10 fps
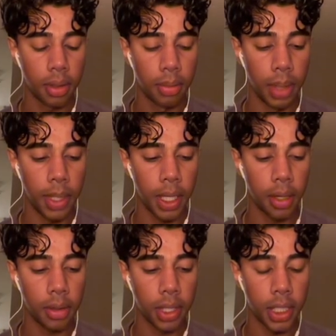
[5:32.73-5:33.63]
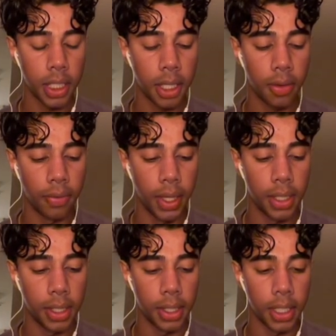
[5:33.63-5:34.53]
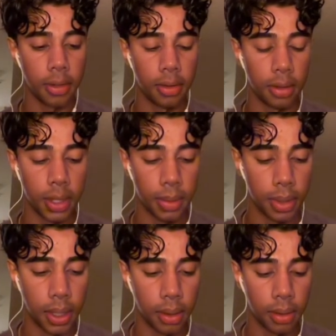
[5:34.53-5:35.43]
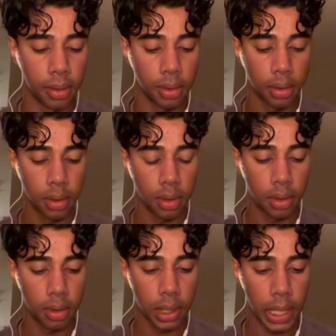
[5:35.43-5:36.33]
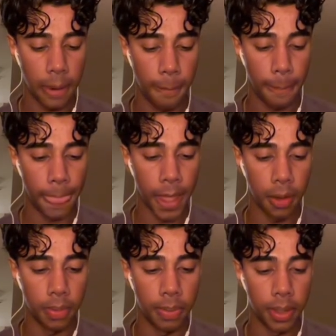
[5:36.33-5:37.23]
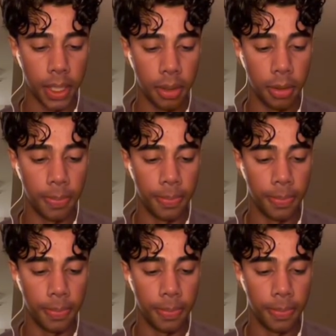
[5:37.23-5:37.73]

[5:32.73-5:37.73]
maybe I should have just done a faceless account or something. That would have been pretty dope.